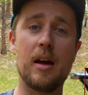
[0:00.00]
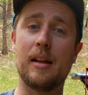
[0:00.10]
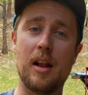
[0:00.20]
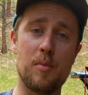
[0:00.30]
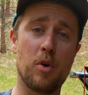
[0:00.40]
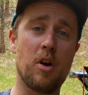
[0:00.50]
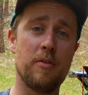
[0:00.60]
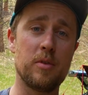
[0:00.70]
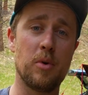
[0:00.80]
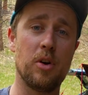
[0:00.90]
and a lot more
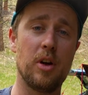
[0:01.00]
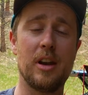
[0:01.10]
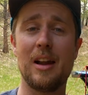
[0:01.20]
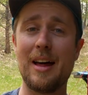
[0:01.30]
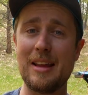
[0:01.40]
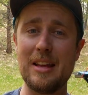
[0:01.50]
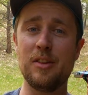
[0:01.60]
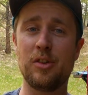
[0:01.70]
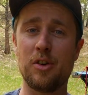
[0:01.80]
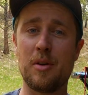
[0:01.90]
comfortable and a lot
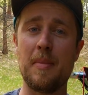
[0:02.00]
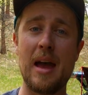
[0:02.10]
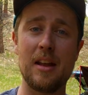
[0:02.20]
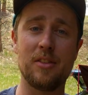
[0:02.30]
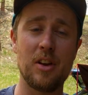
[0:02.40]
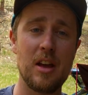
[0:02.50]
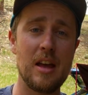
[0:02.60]
easier to manage.